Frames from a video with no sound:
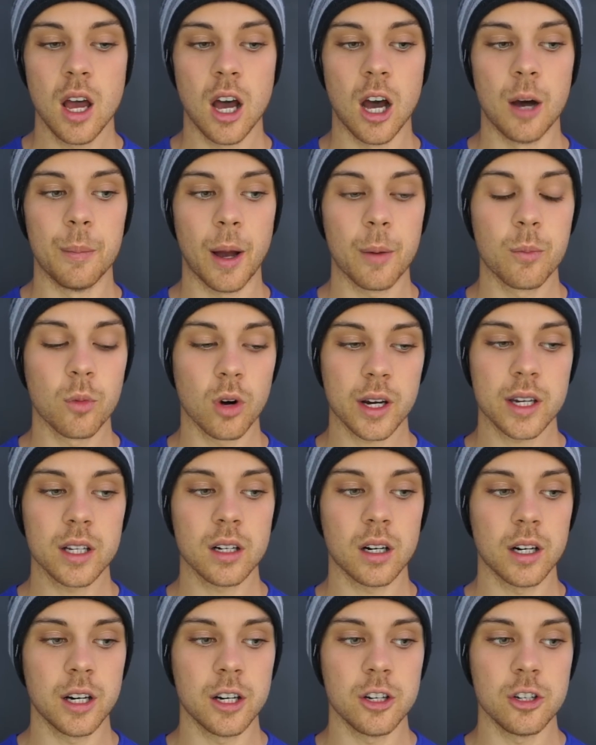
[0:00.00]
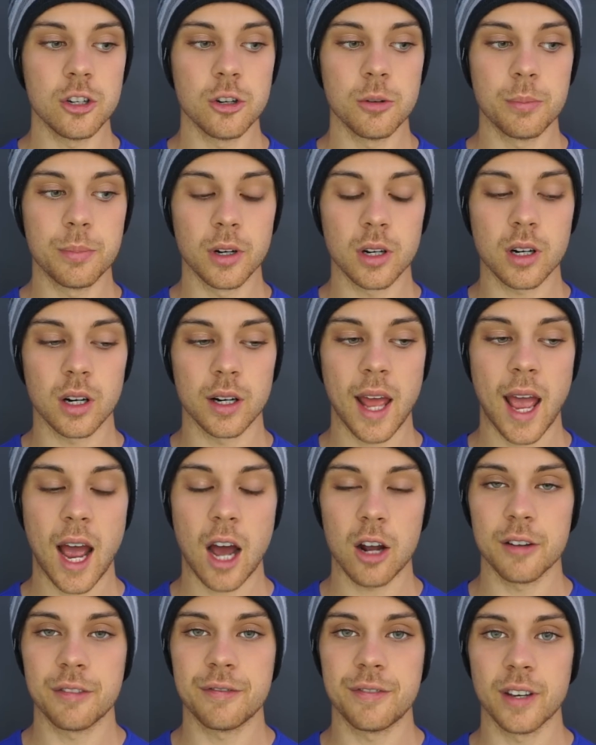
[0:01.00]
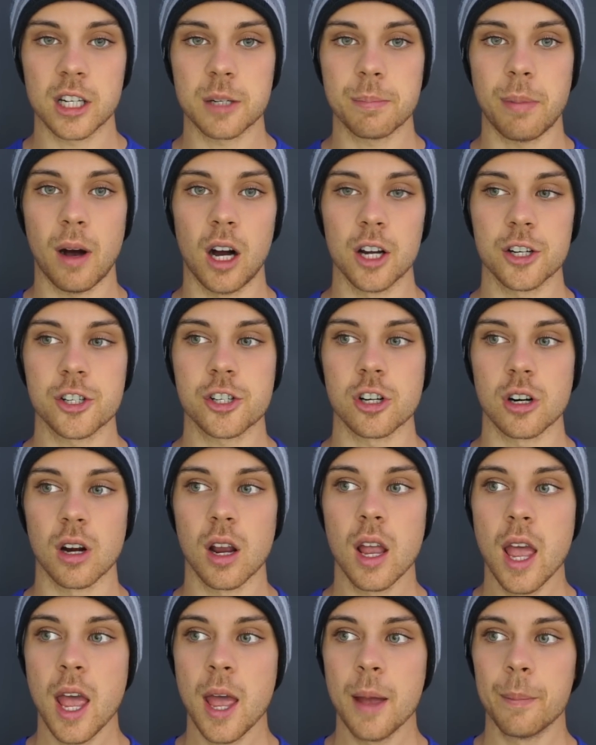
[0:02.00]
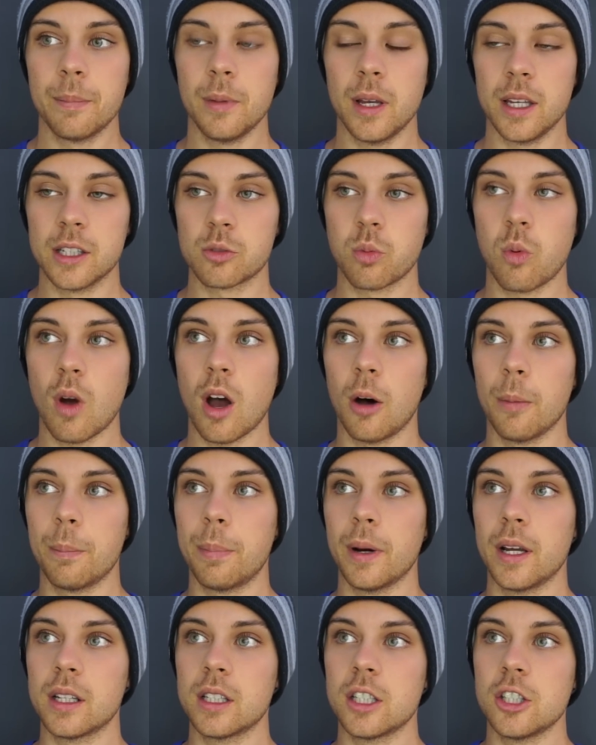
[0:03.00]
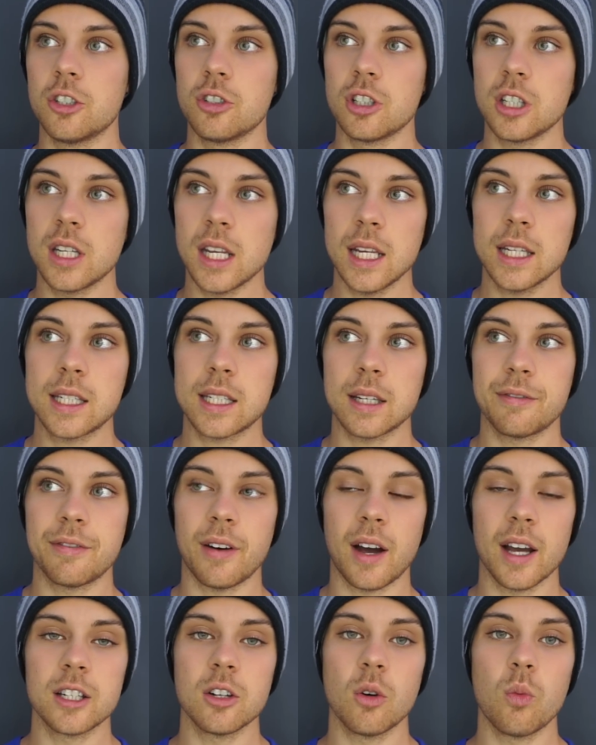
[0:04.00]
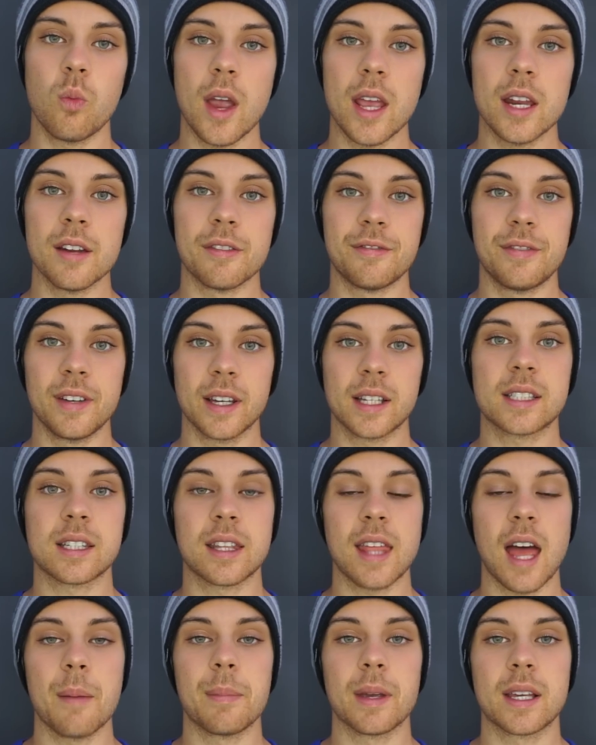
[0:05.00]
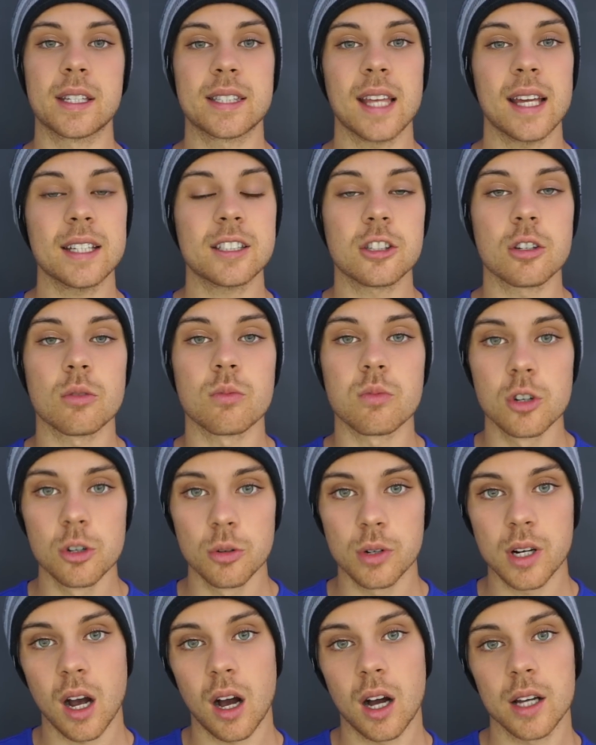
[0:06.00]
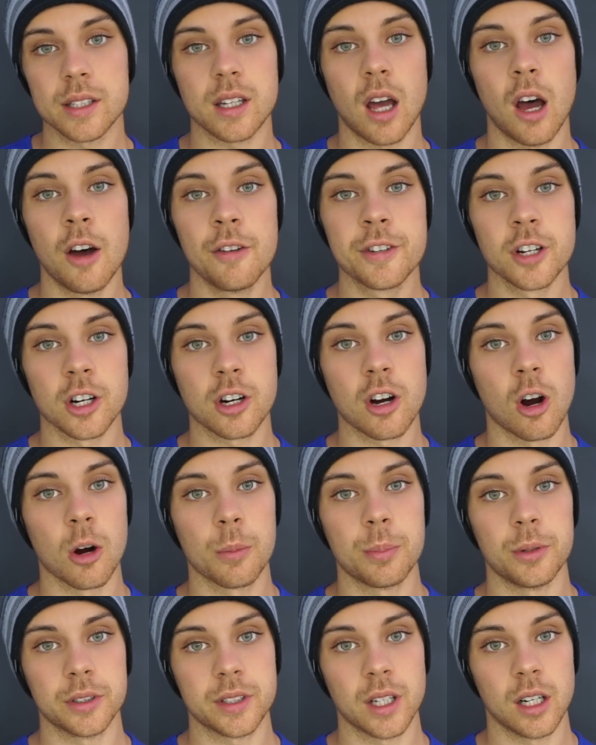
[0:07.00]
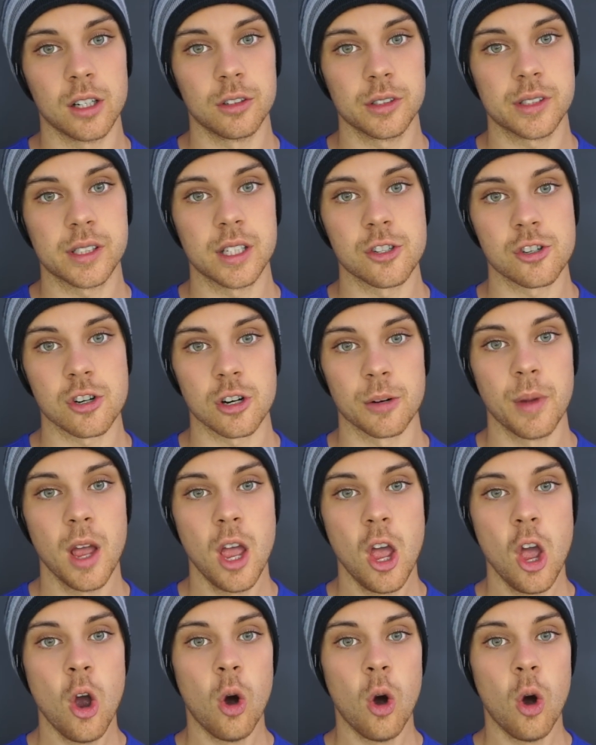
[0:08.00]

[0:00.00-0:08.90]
I'm working on a new book on how to fix posture as well, but you need to find a way to fix that because that's the root cause of your carpal tunnel syndrome.